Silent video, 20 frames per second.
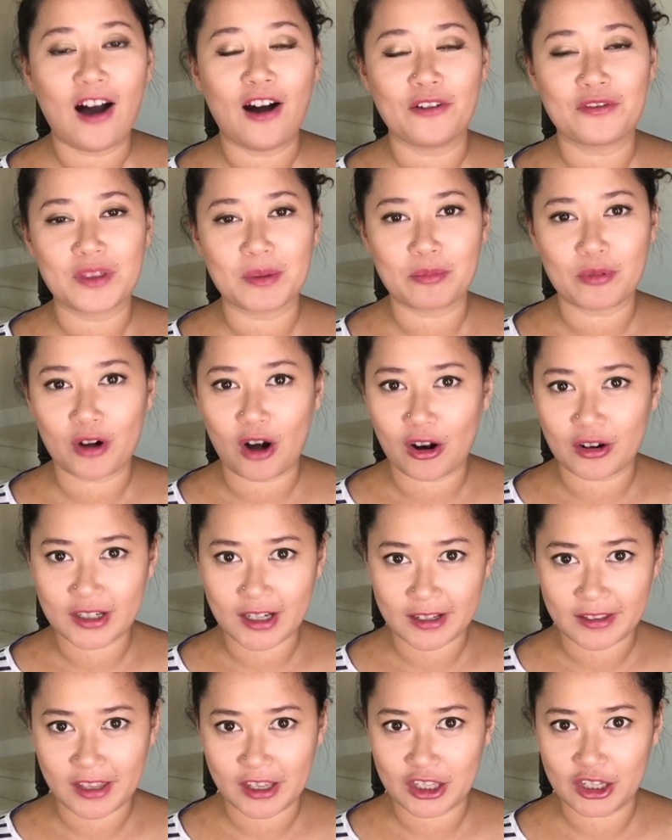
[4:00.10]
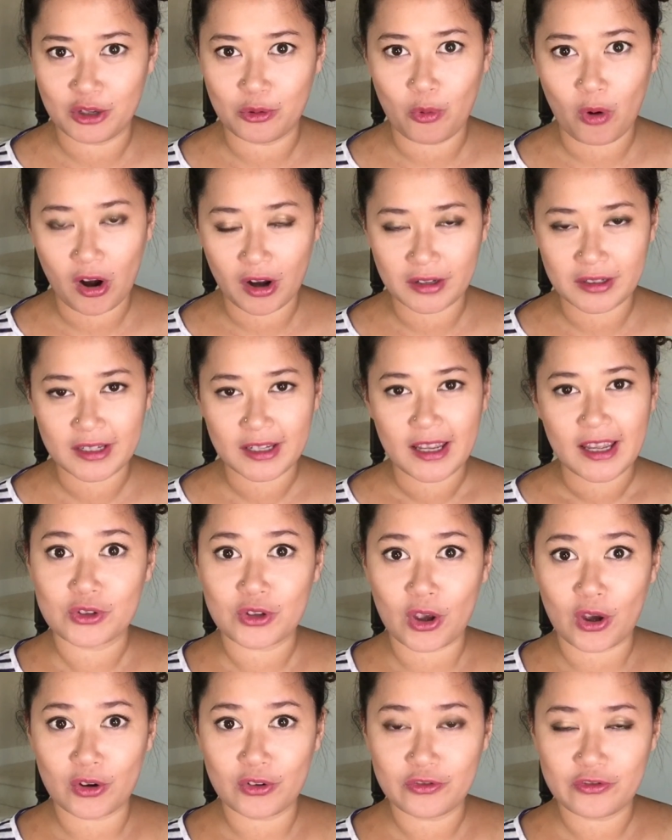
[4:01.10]
of the product that you want.
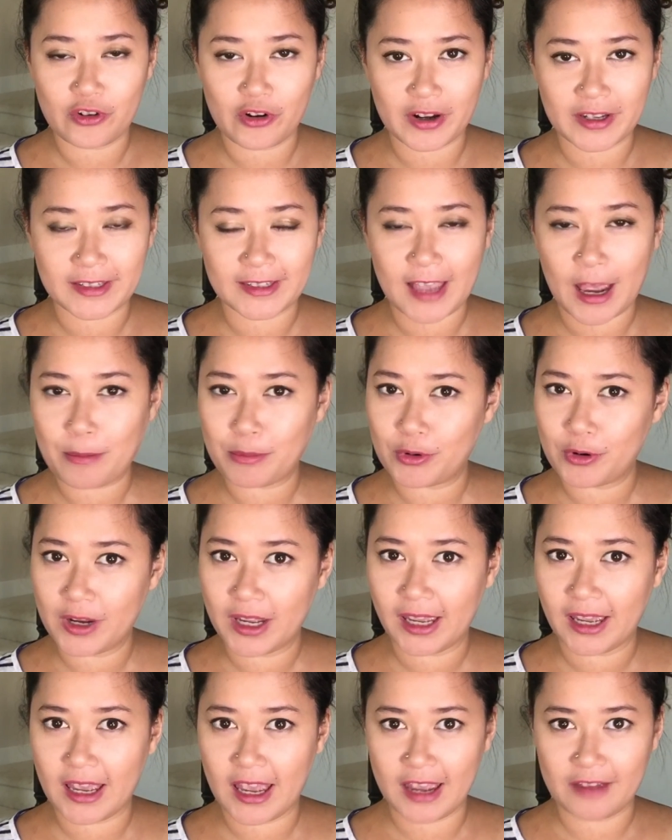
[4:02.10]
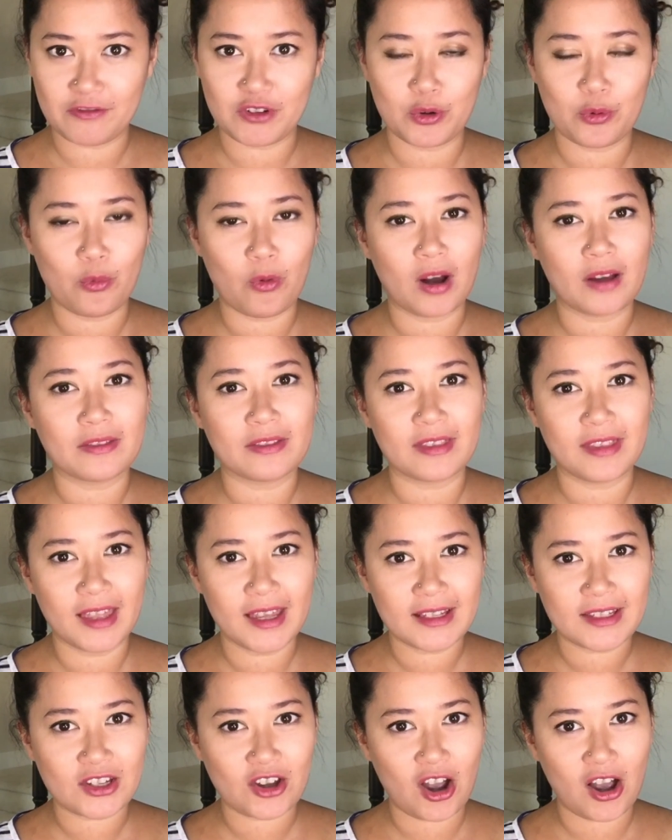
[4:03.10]
So for example here, if you want
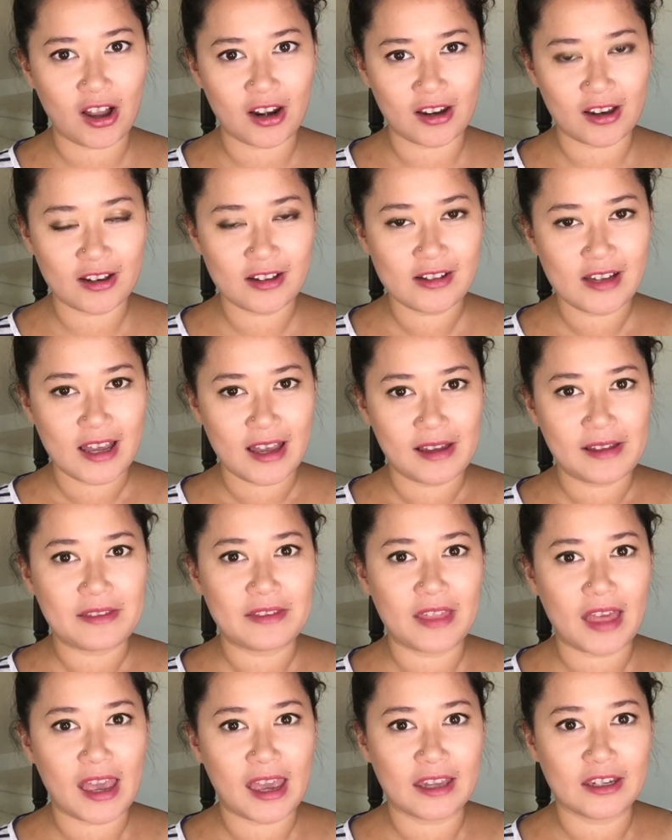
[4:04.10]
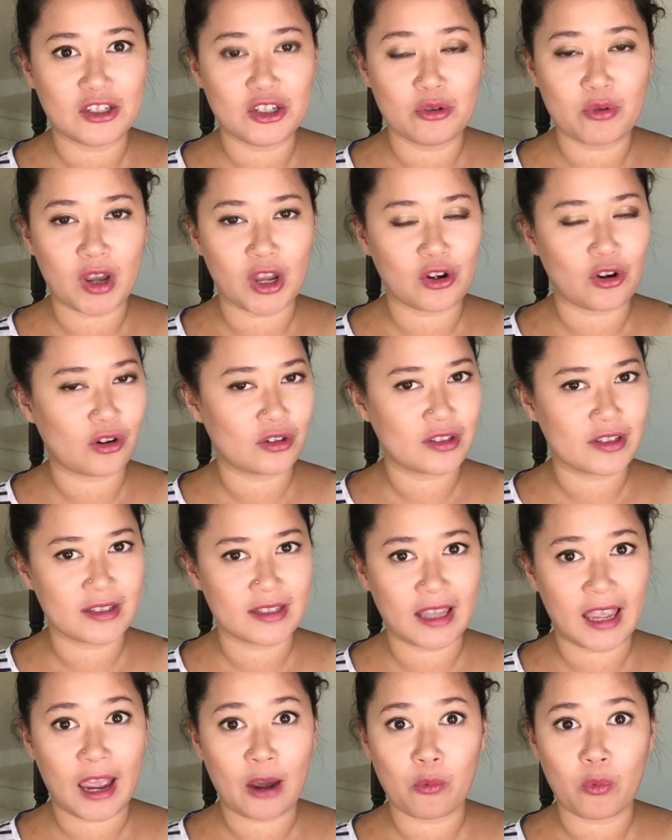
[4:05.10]
this color, then you cannot
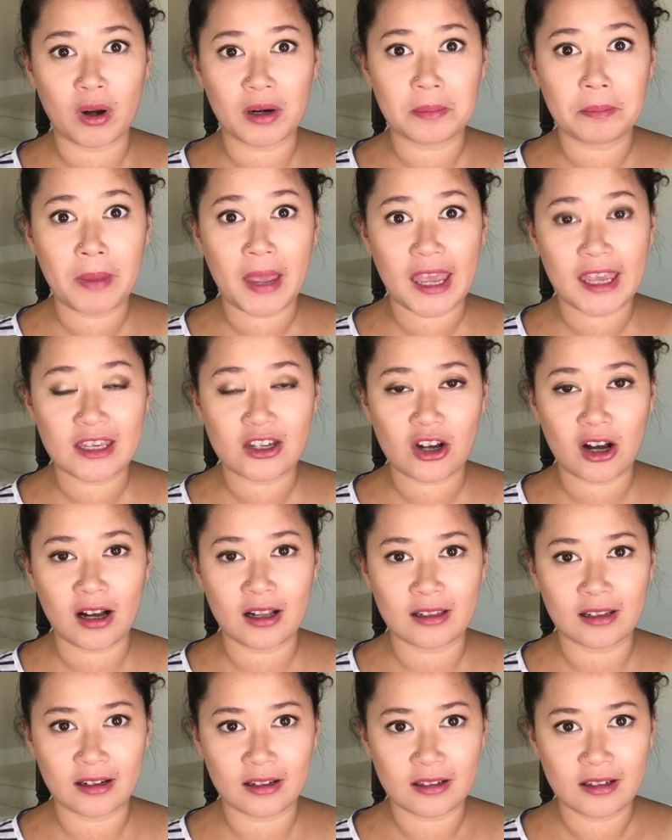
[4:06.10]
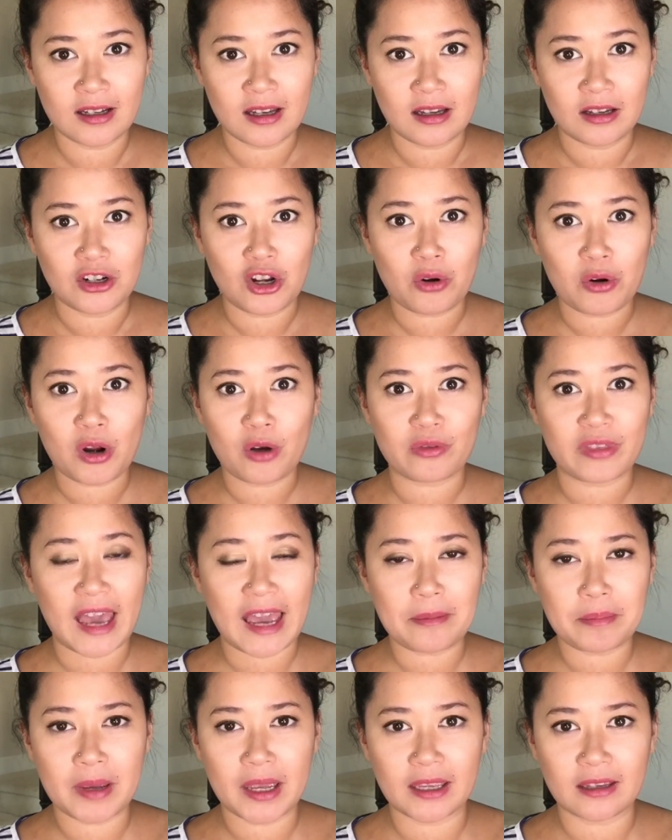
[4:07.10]
just say I want pink color. No,
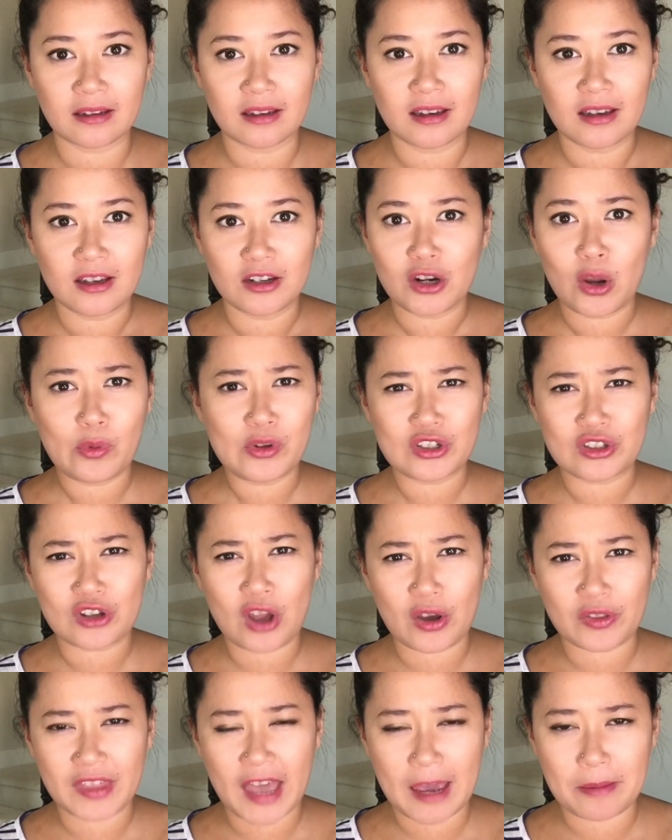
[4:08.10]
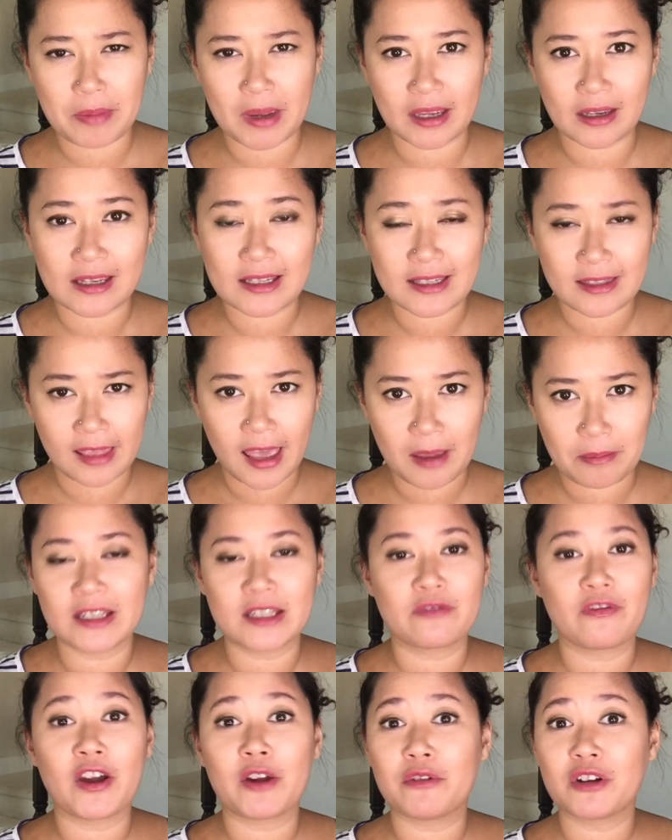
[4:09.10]
that pink. No, it's not that pink, it's that.
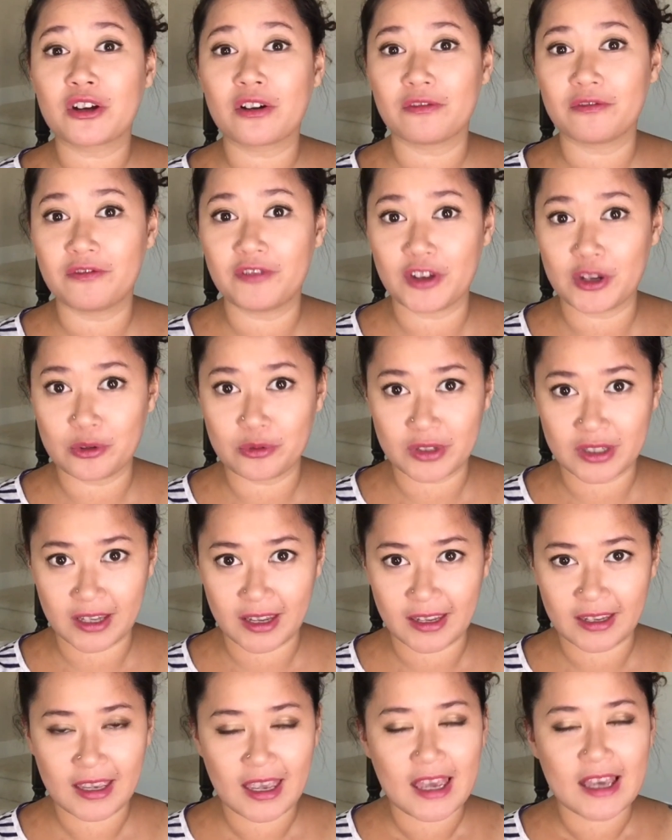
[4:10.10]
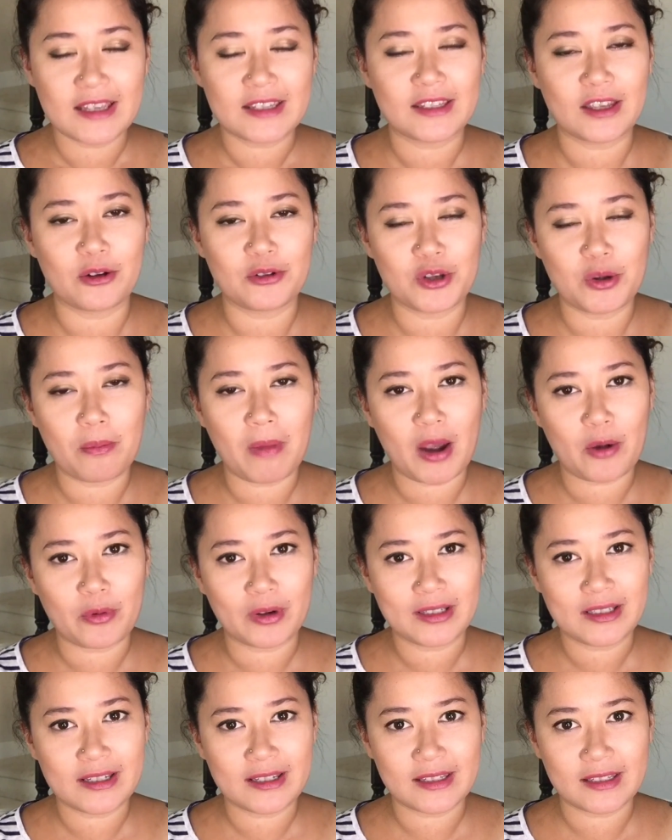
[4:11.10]
It's very confusing. So you might
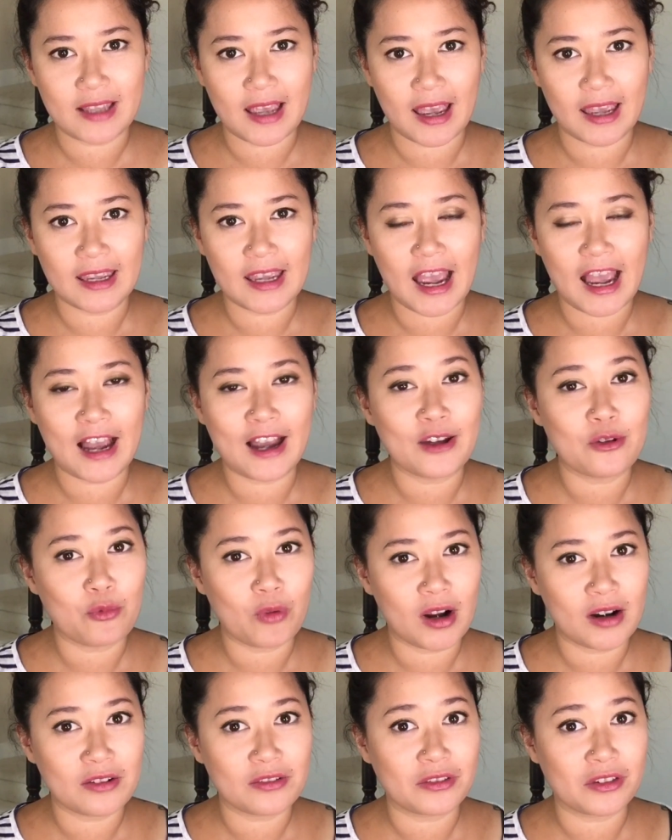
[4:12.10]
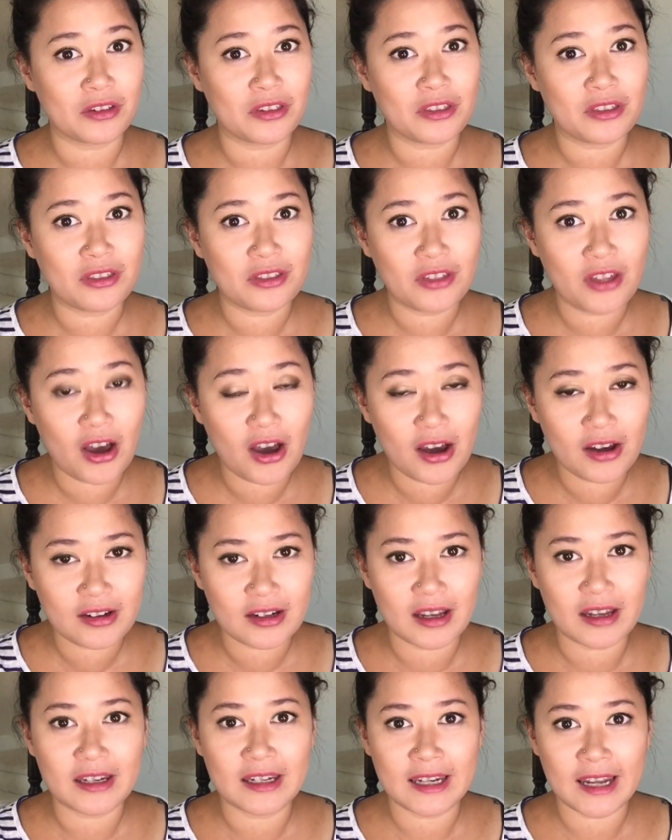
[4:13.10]
want to say I want the 3rd
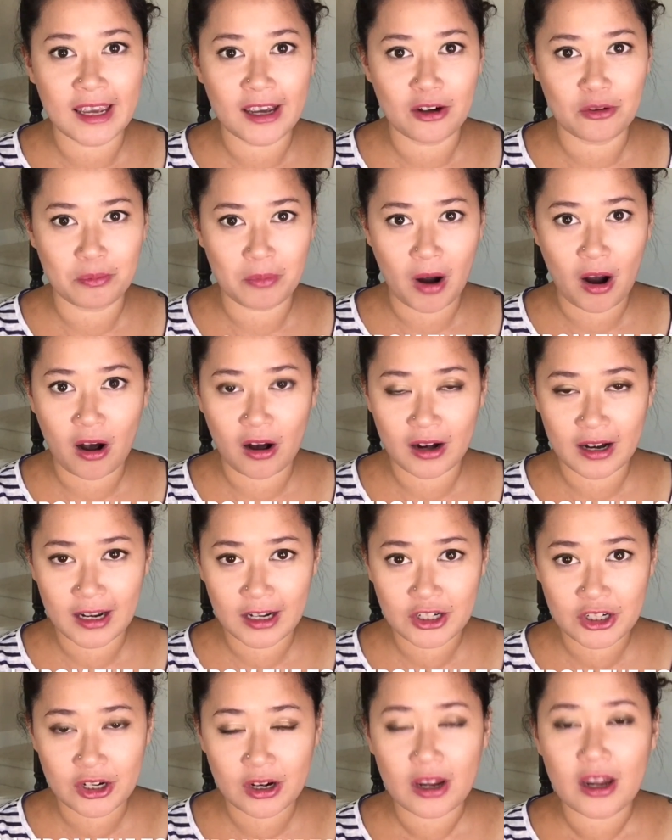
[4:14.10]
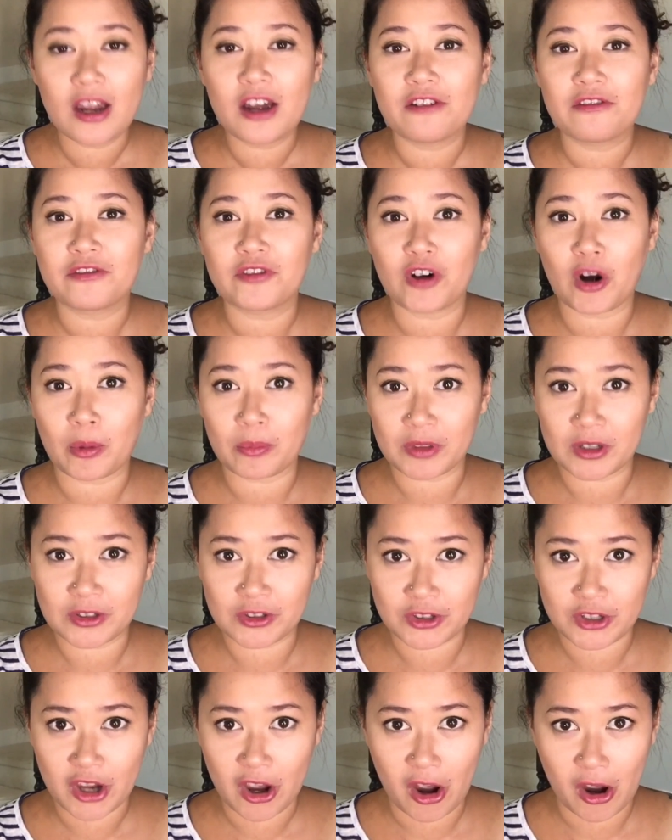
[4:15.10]
nail polish from the
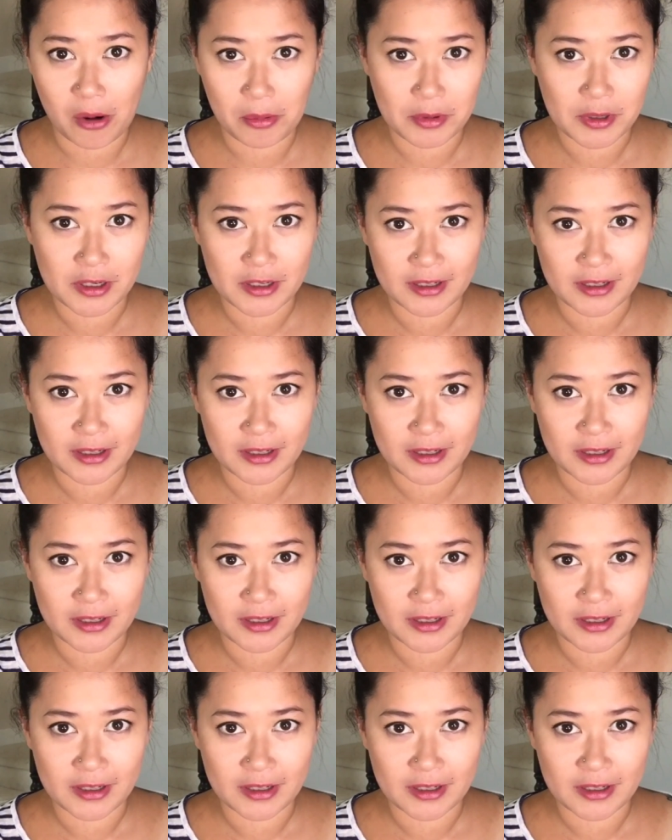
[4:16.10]
top.